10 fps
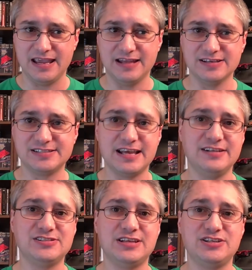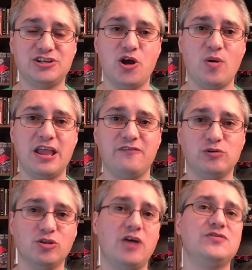in the sense that, you know, if
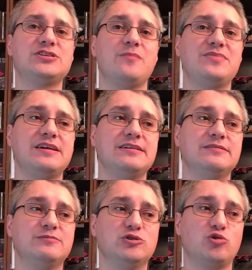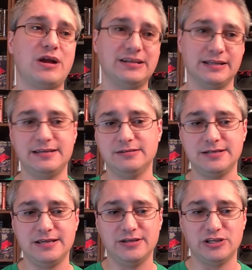you love something greatly,
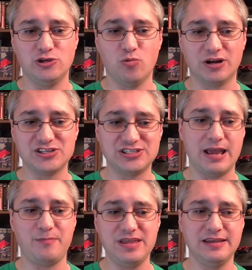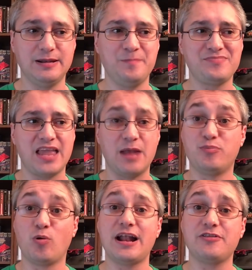you want to step in
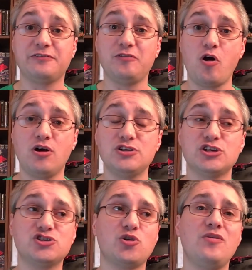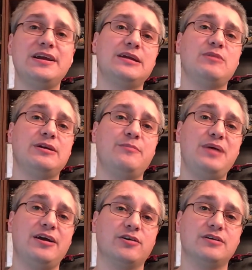and point out the flaws so that it can get
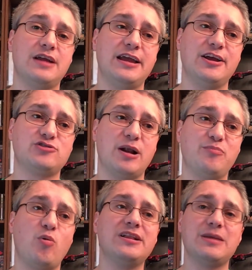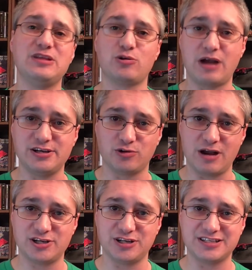better and try to point them in the right
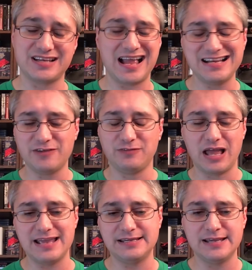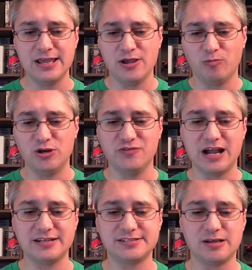direction. It's kind of like when you've
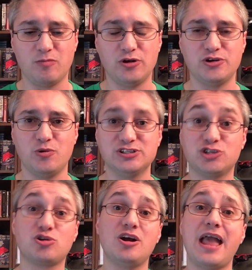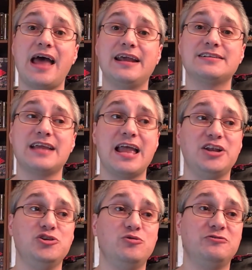got someone who is a drug addict
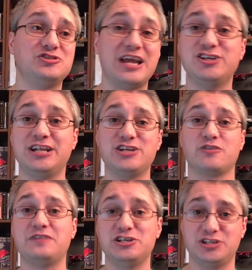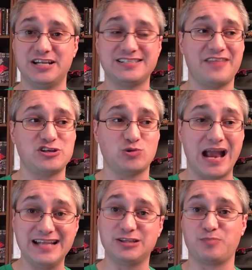and you stage an intervention. It's not that you
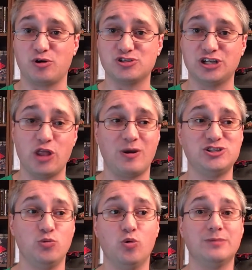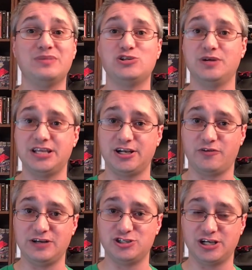hate the person, otherwise you wouldn't be doing the
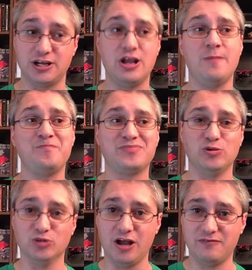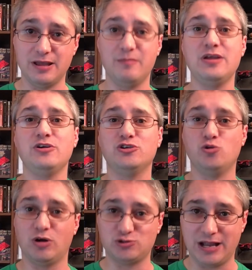intervention. You love them,
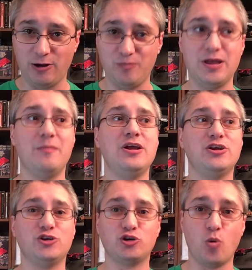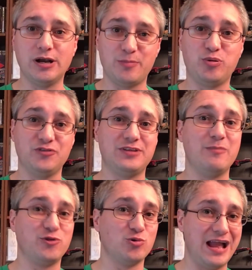you want to help them, you're going to put
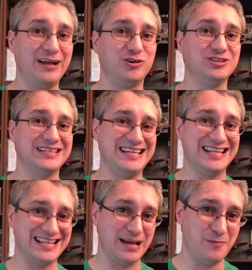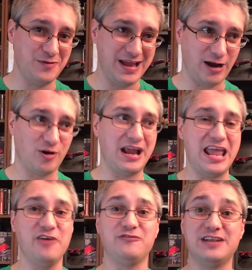them through hell to get them there
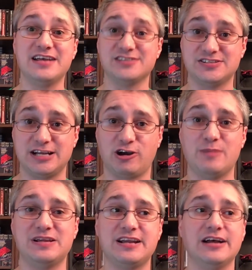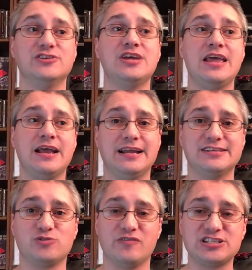if necessary, because
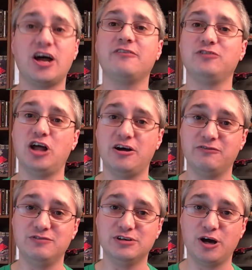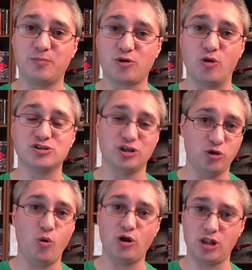it's sort of a tough love approach. The
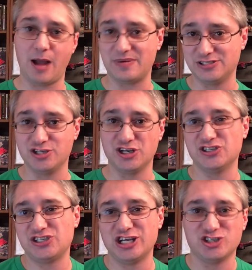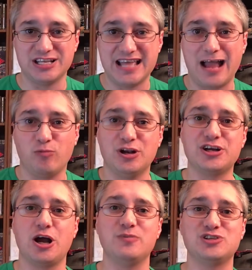loyal opposition is essentially that when
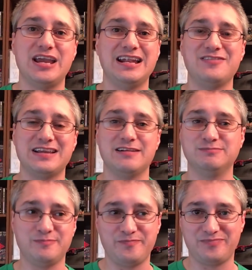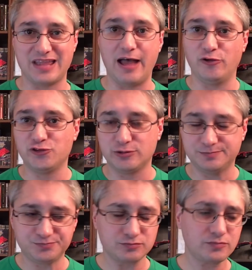it comes to anything else.
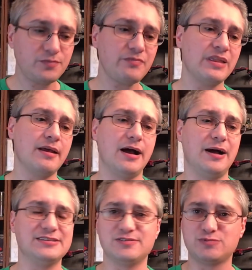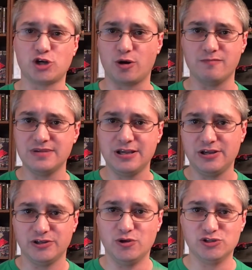It's a term
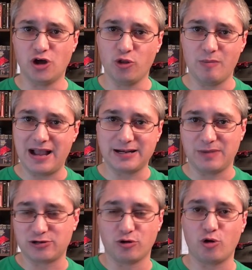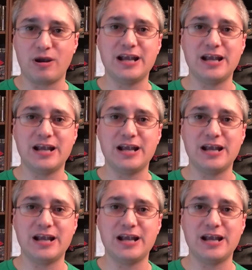used all the way back in my Chrono